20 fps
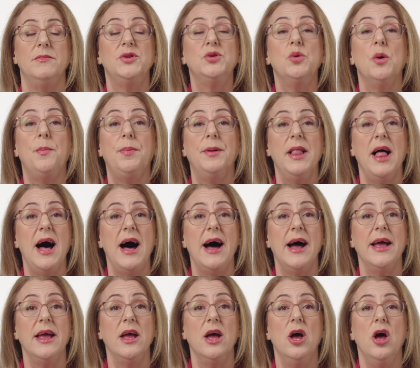To
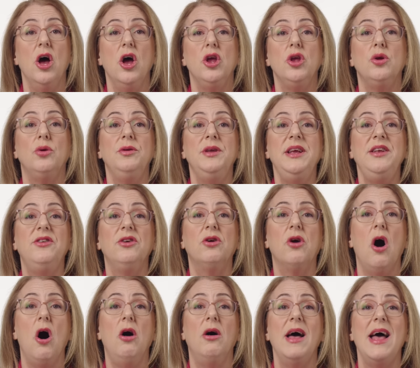apply, you'll need to
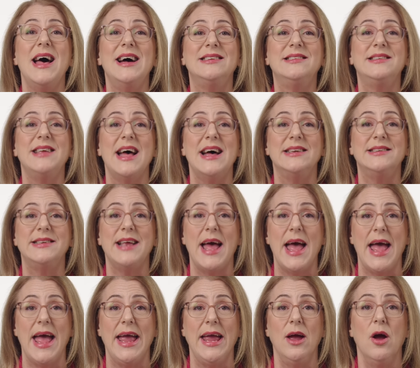call
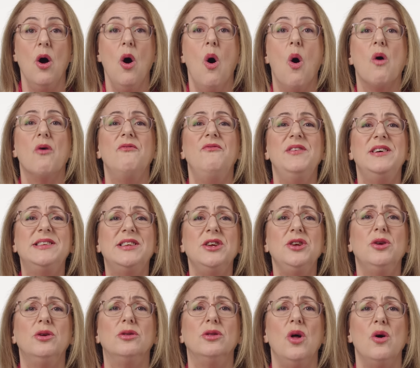SSA or visit
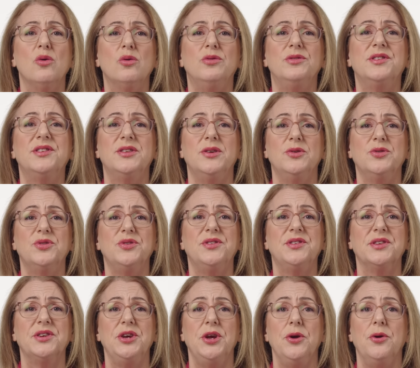your local Social
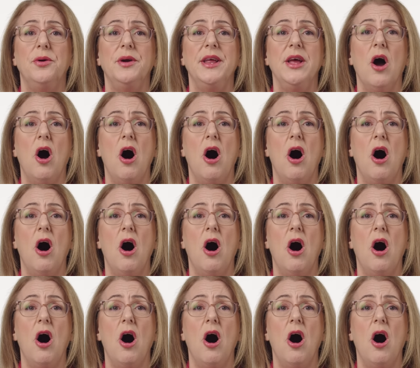Security